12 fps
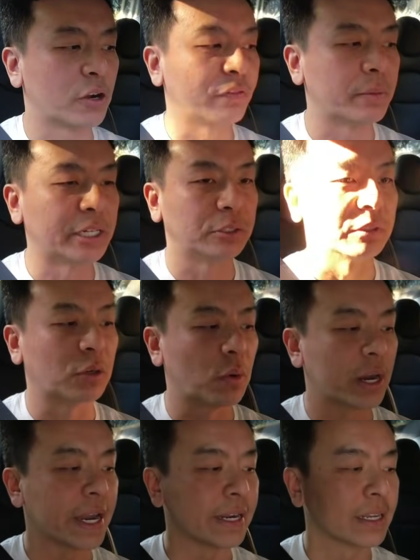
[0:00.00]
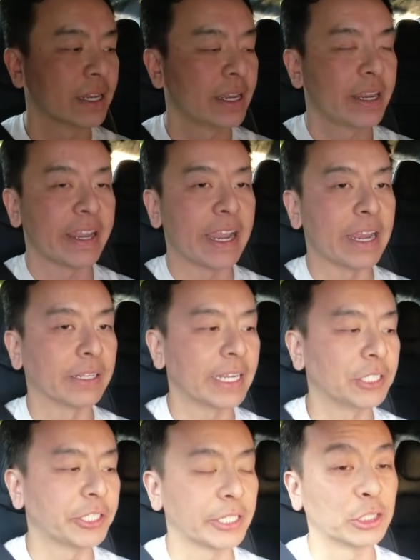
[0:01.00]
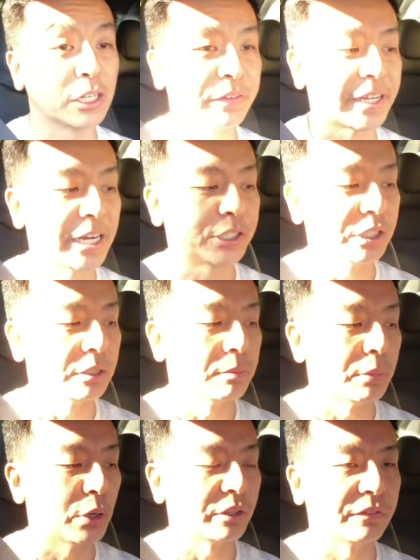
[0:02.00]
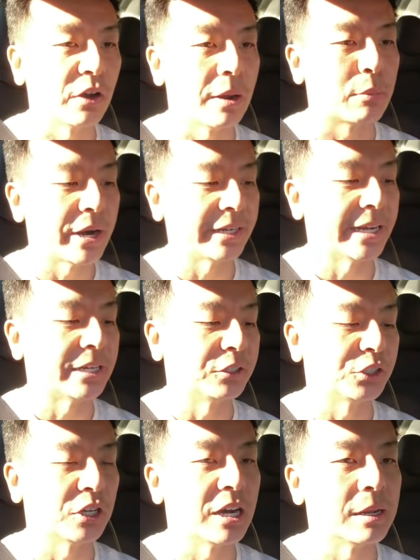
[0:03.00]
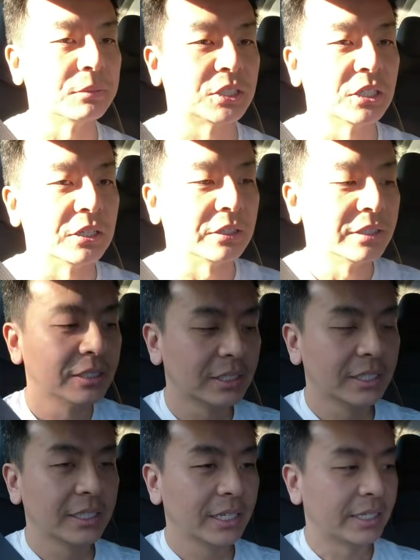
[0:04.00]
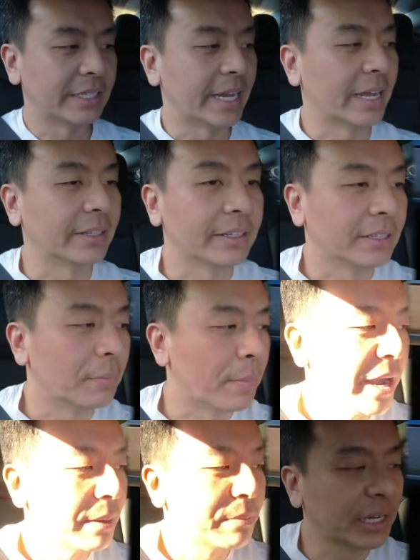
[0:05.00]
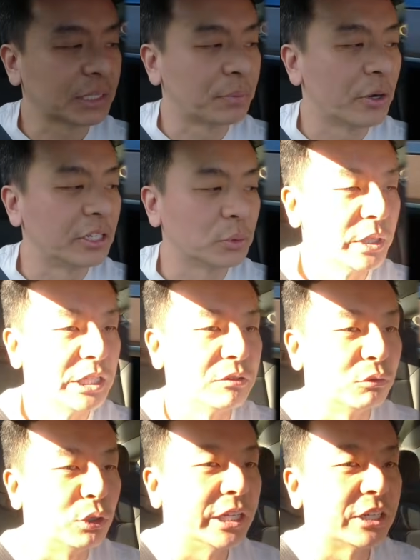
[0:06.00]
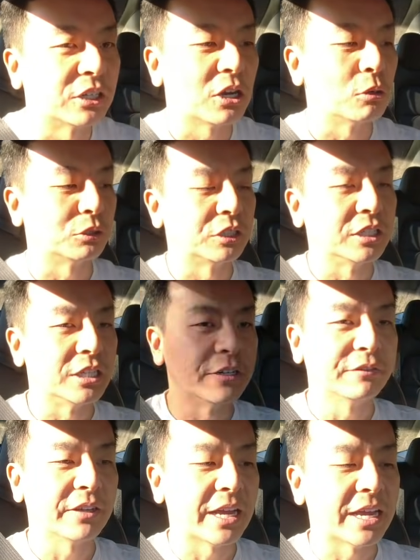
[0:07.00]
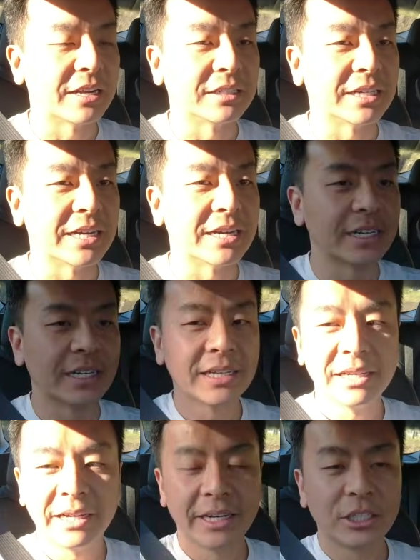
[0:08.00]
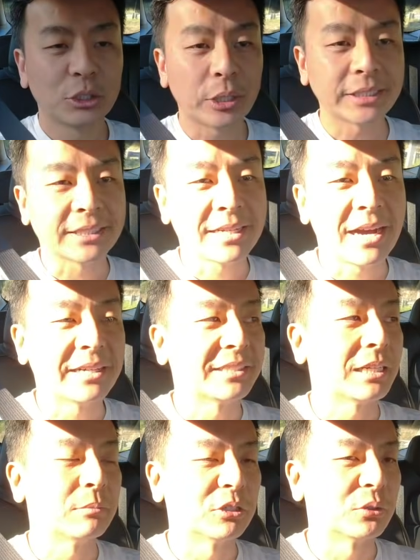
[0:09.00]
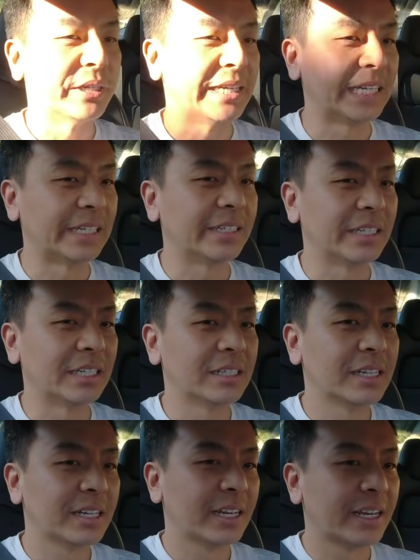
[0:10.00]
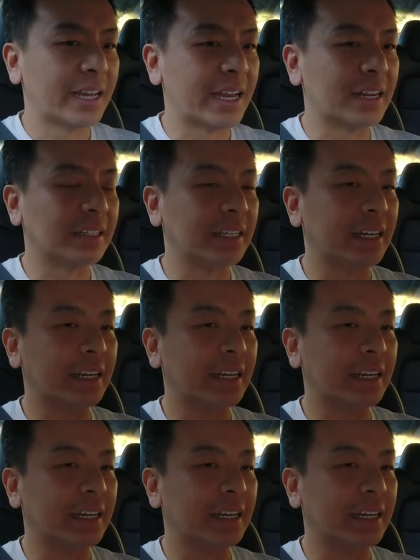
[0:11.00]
confirmation required, and lane change notification, both vibrate and chime. So yeah, Mad Max mode is where you've really got to hold your nerve and trust the car to some degree, and